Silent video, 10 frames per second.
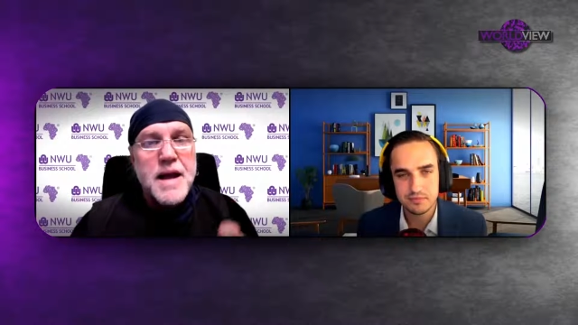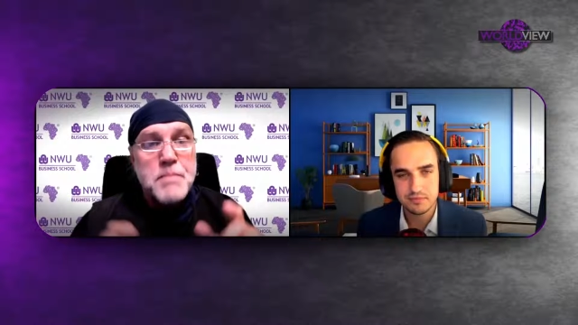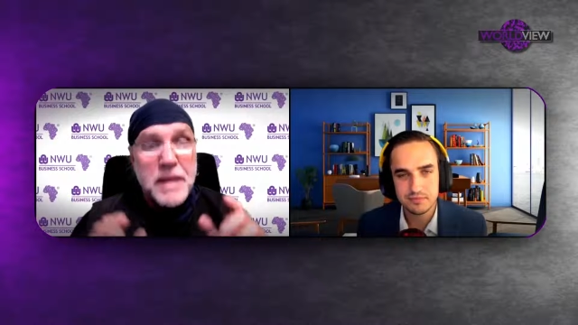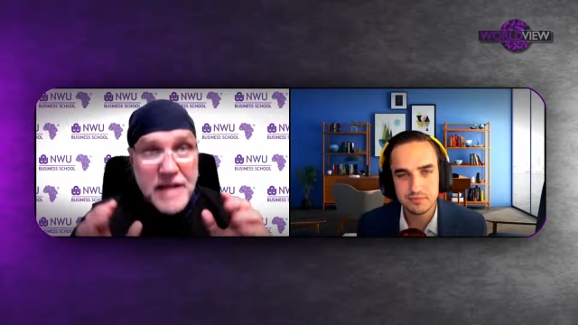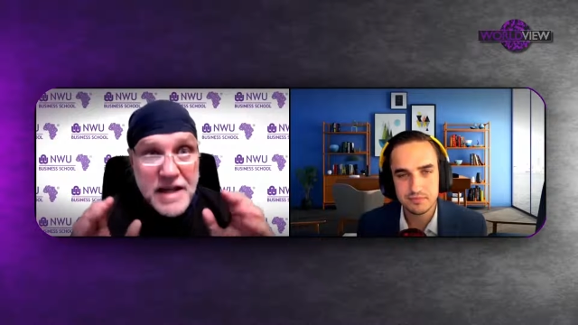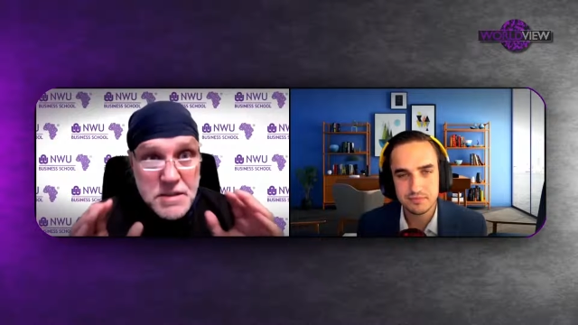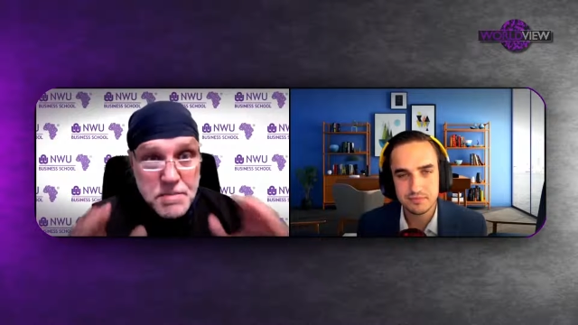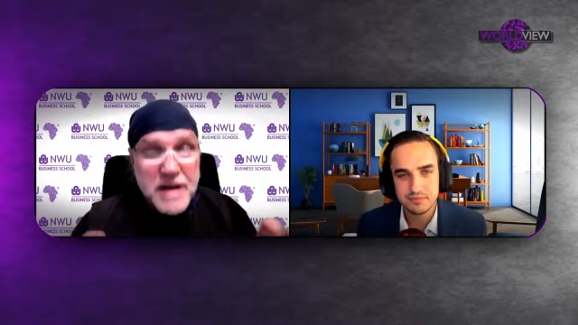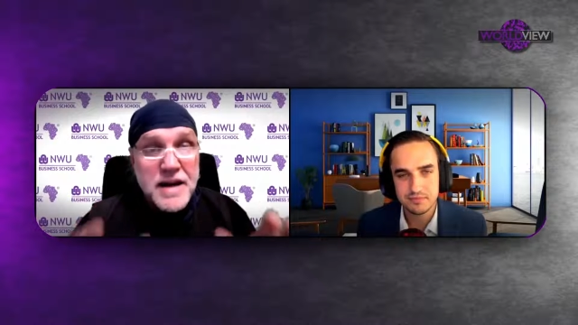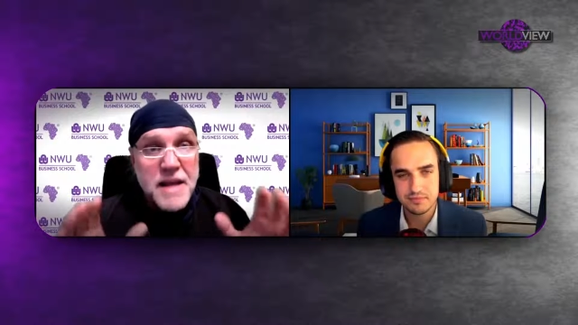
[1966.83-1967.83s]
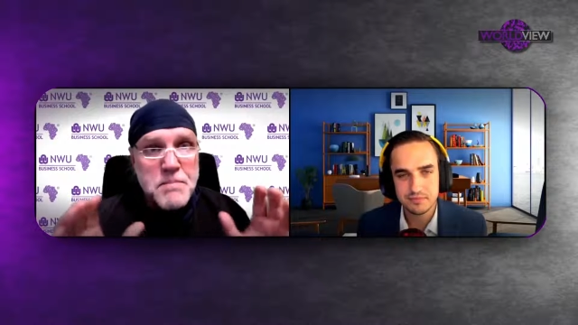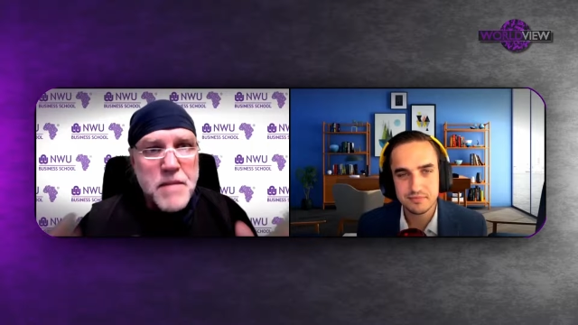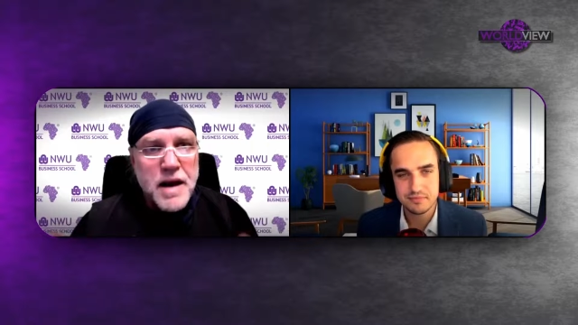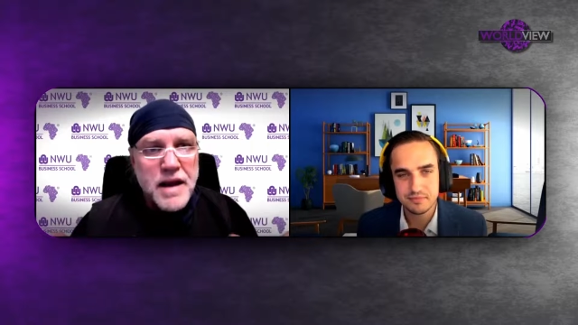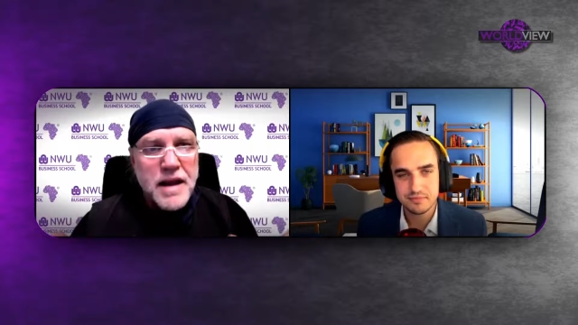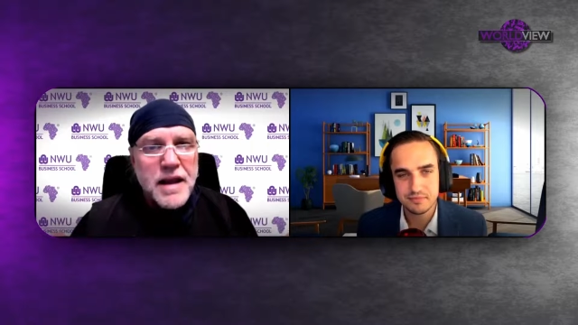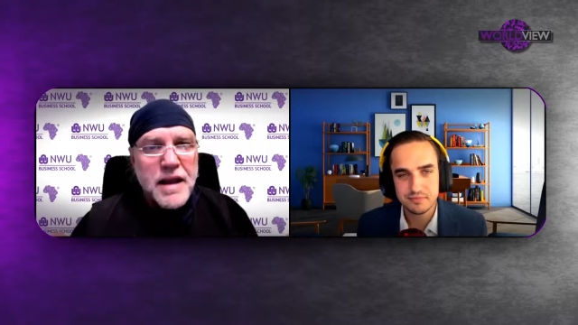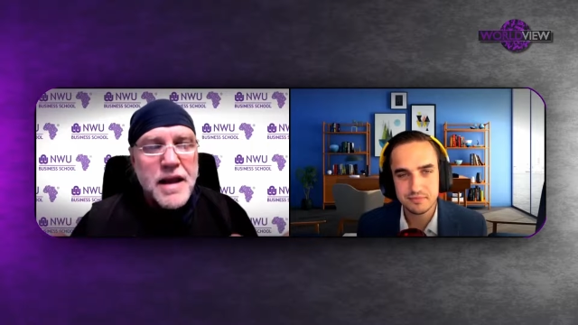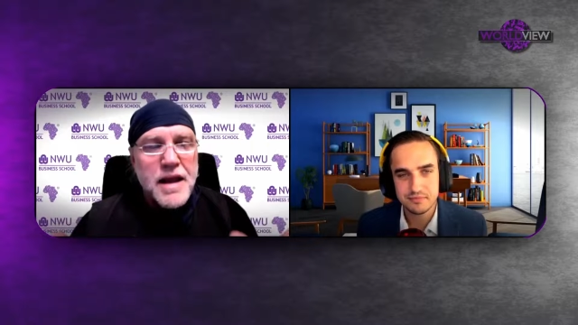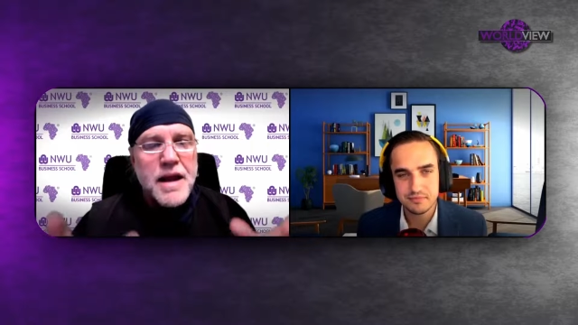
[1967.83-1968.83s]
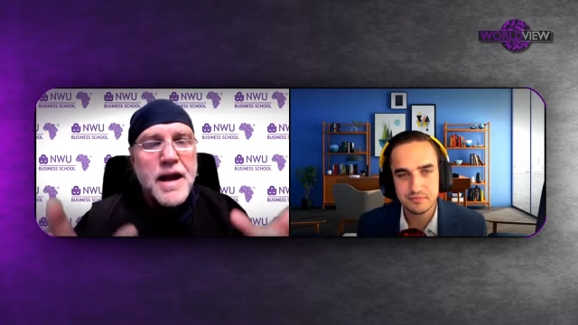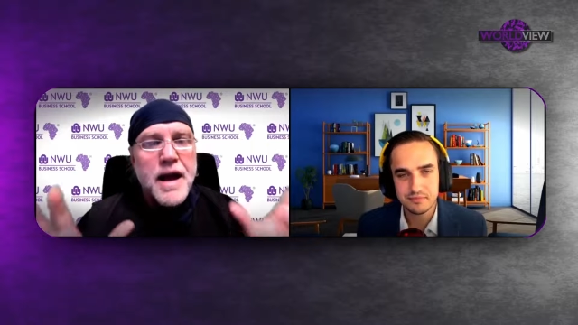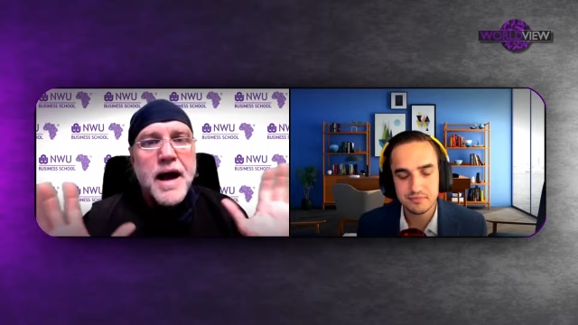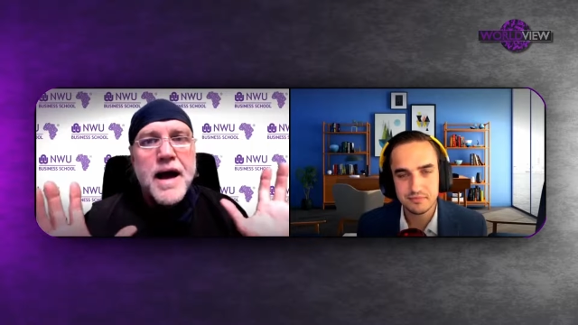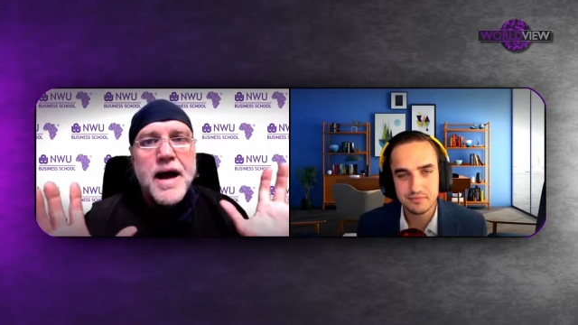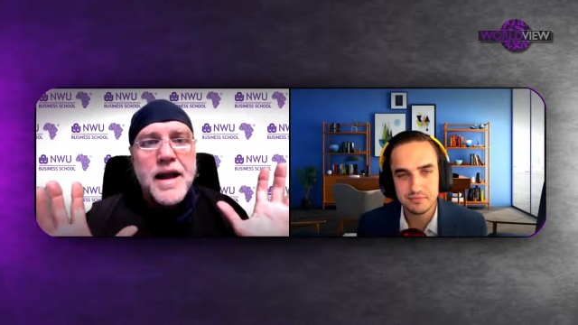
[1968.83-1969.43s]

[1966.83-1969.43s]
Speaker 1: but they spend their money uh,